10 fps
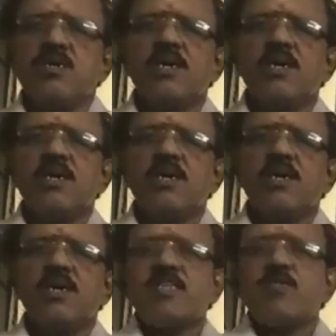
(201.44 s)
You have to
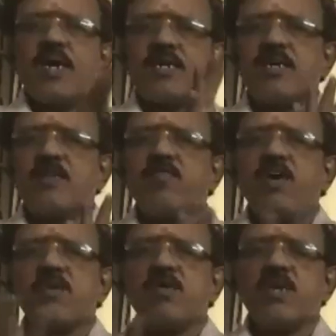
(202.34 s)
remember the work done
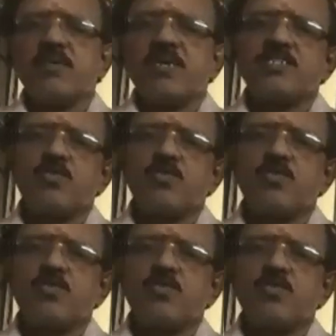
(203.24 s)
formula only, because
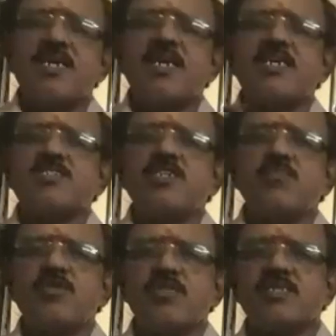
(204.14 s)
work done and energy
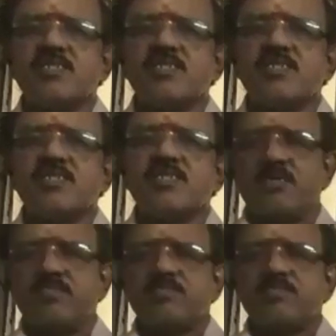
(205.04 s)
both are same.